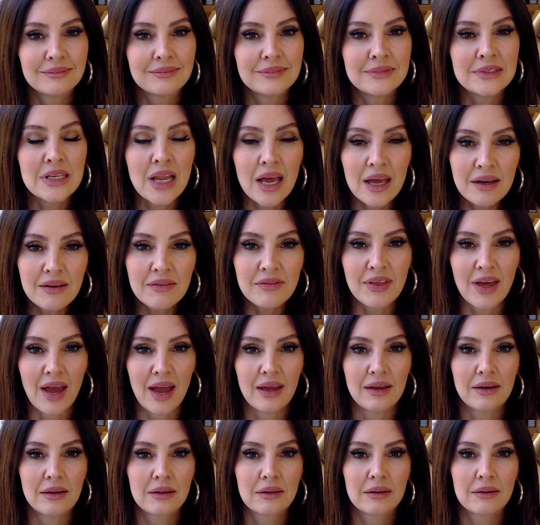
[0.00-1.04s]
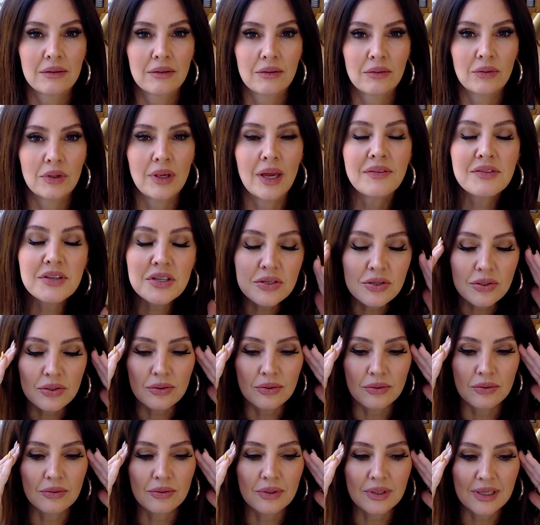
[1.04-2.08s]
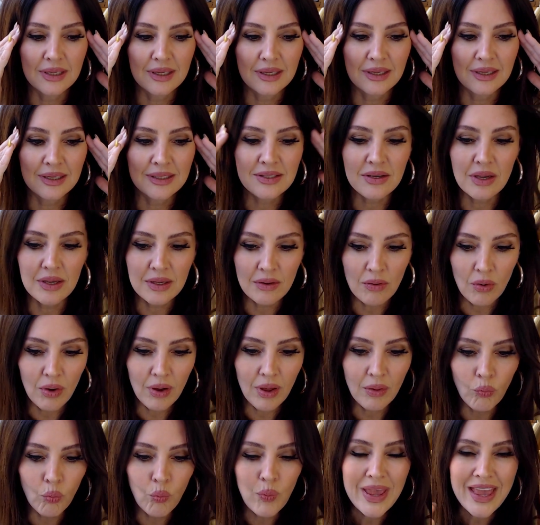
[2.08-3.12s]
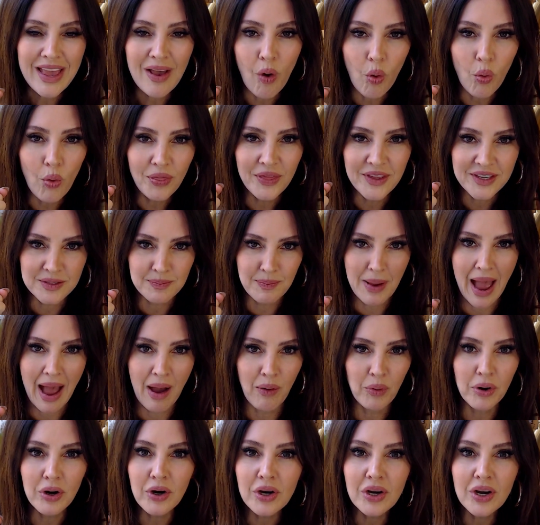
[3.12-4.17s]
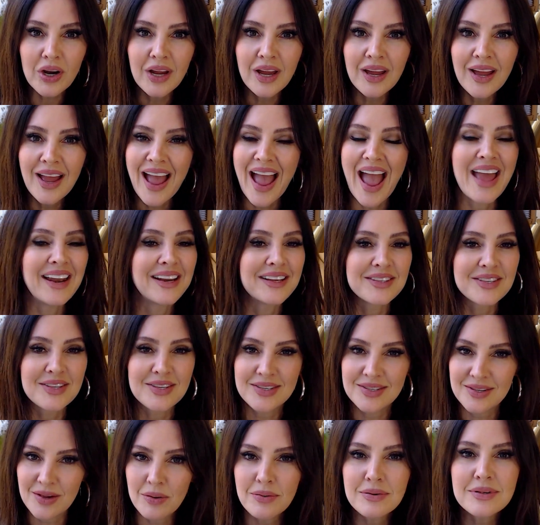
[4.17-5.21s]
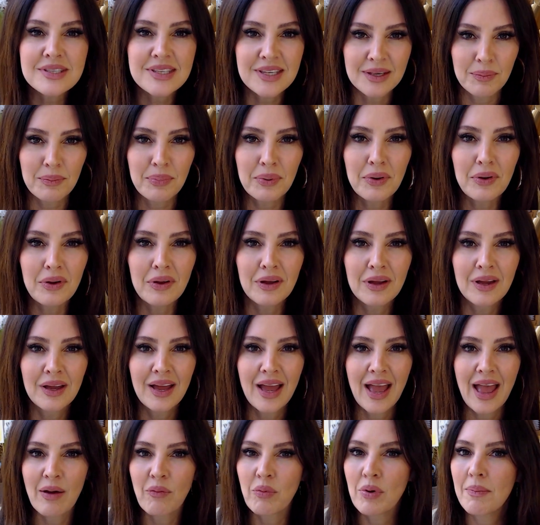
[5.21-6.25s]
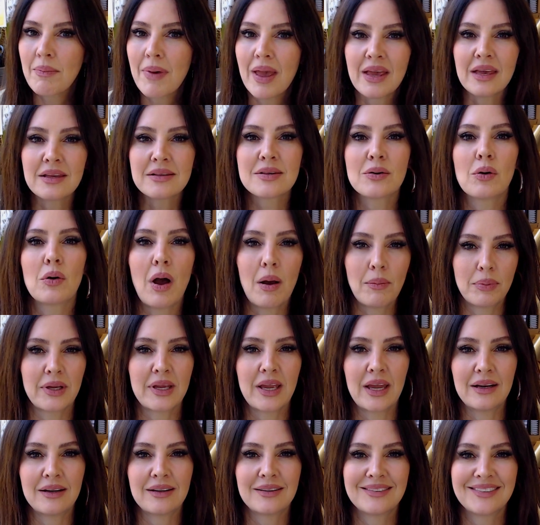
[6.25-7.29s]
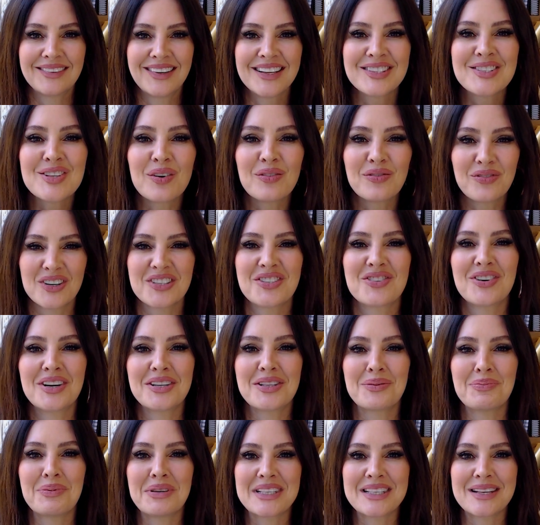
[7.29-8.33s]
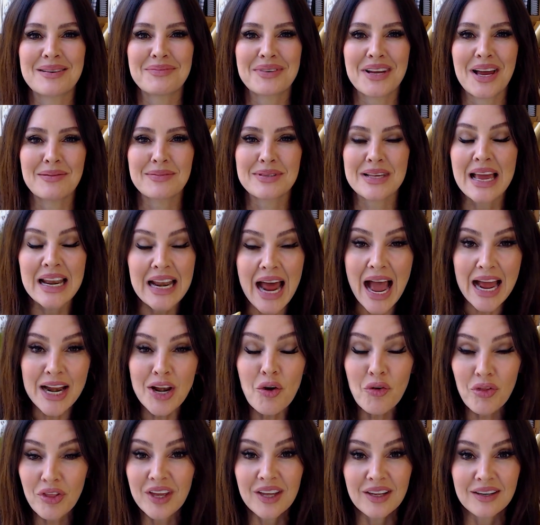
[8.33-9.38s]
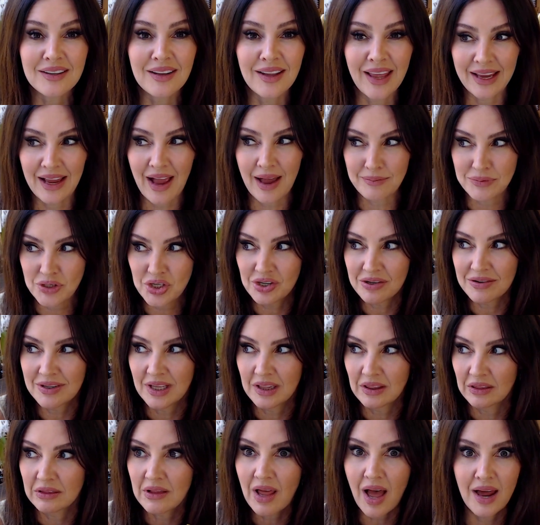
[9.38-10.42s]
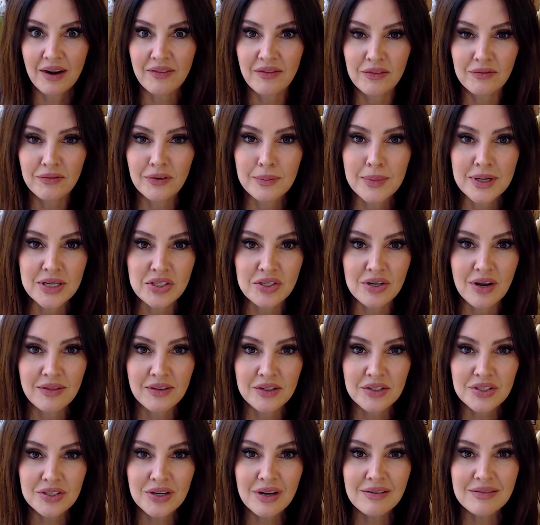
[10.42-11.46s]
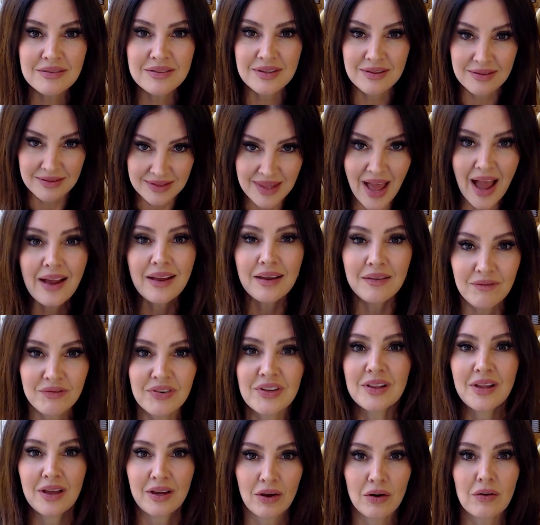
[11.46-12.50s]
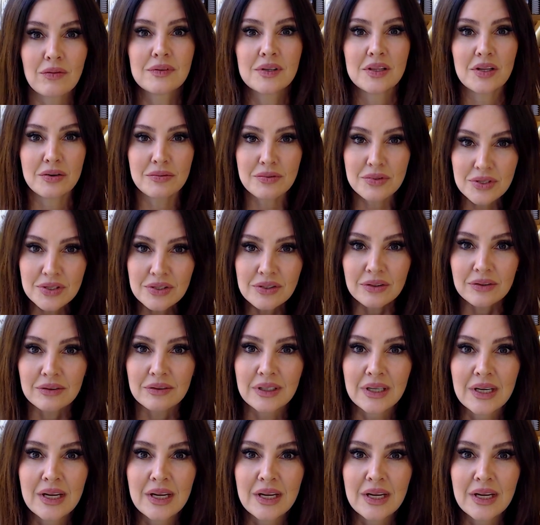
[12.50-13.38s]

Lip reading: None of that. We have to do, we hold this power, and it's so simple, and we make it so complicated. And so it frustrates me sometimes. And I know that I'm sharing a lot of information on the shows, and that can feel like overload too.